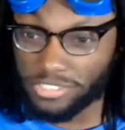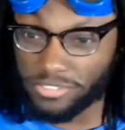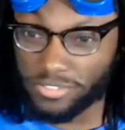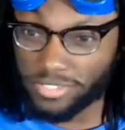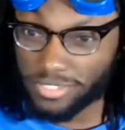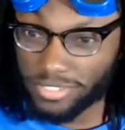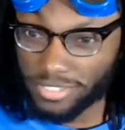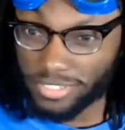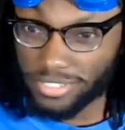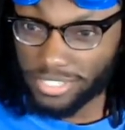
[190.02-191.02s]
are just...
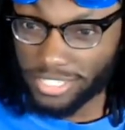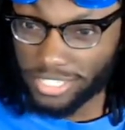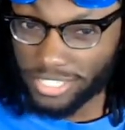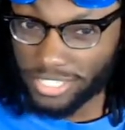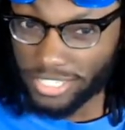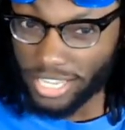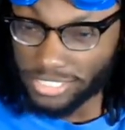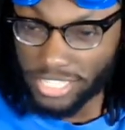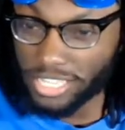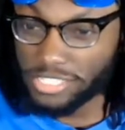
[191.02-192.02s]
I
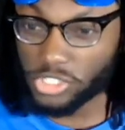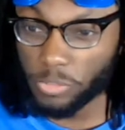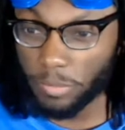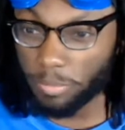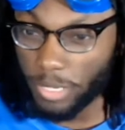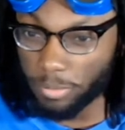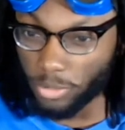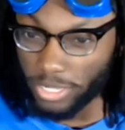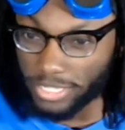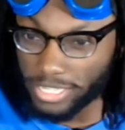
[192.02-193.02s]
just hate stupid
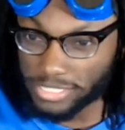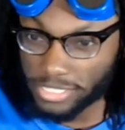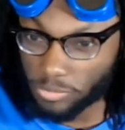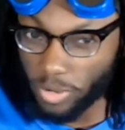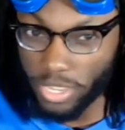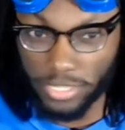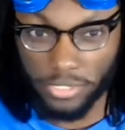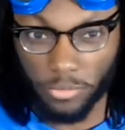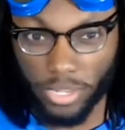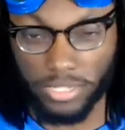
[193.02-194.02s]
people. I guess that's why I
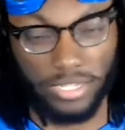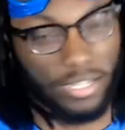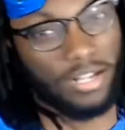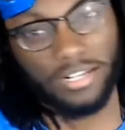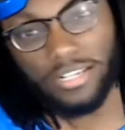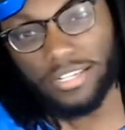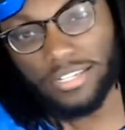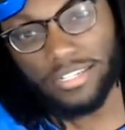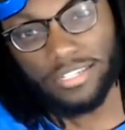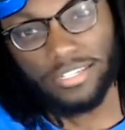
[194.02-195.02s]
don't like Akane.
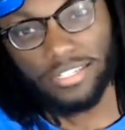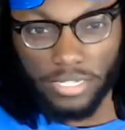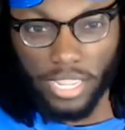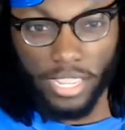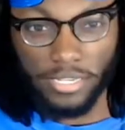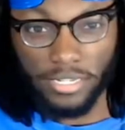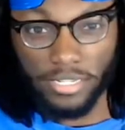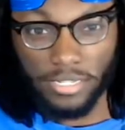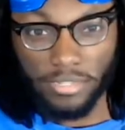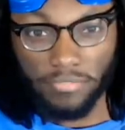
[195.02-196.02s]
And
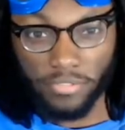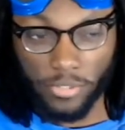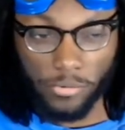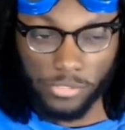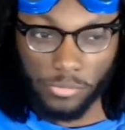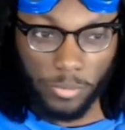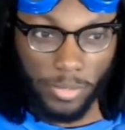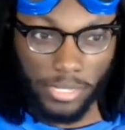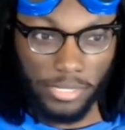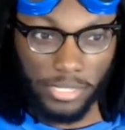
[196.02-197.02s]
for those who
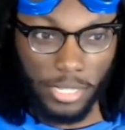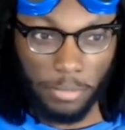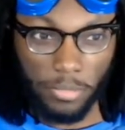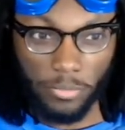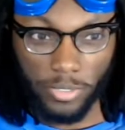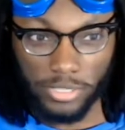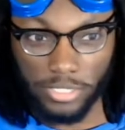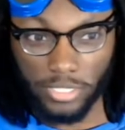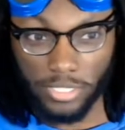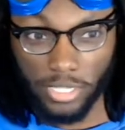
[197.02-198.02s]
may hit me with
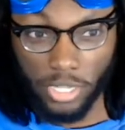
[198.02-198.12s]
the...